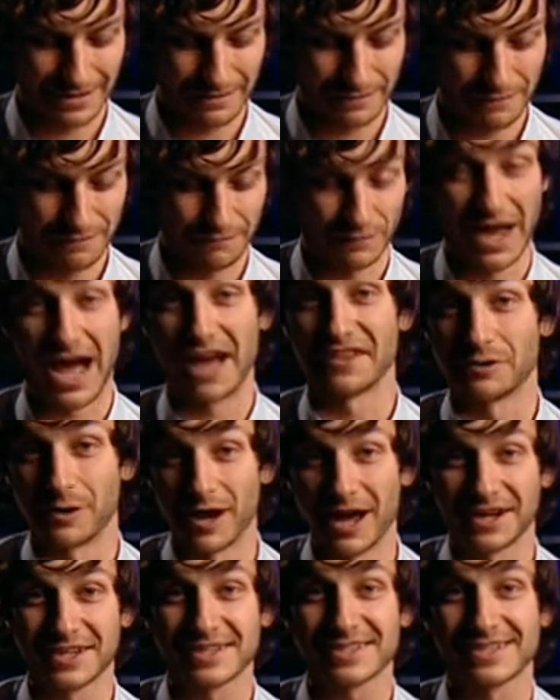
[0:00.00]
for other
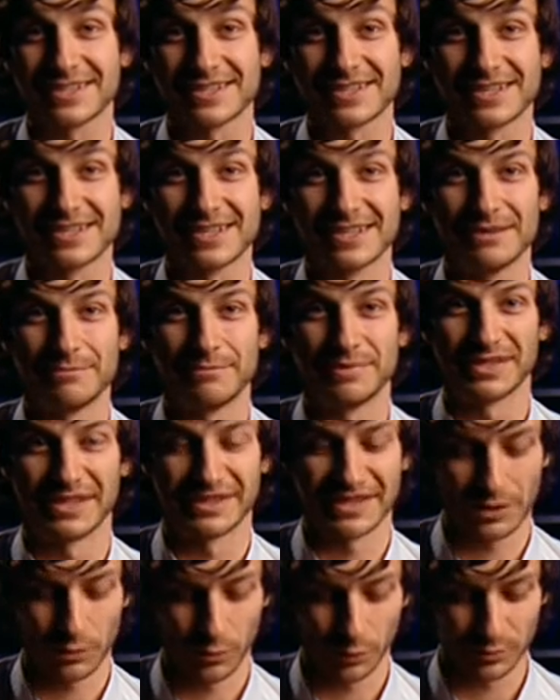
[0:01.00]
artists, but then
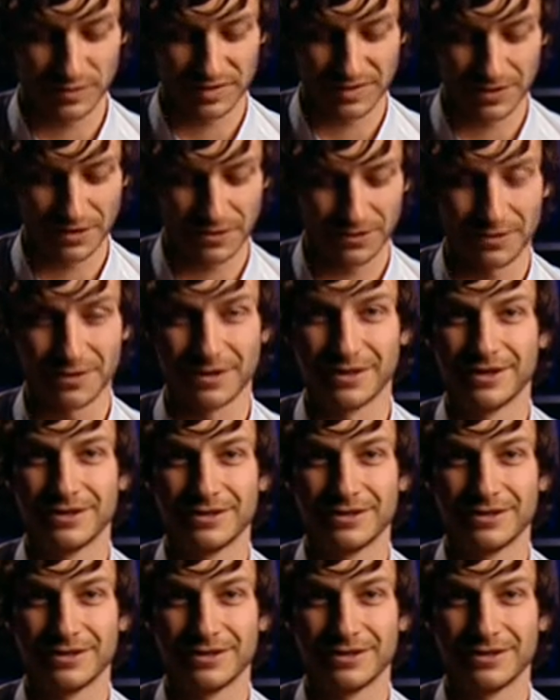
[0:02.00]
they also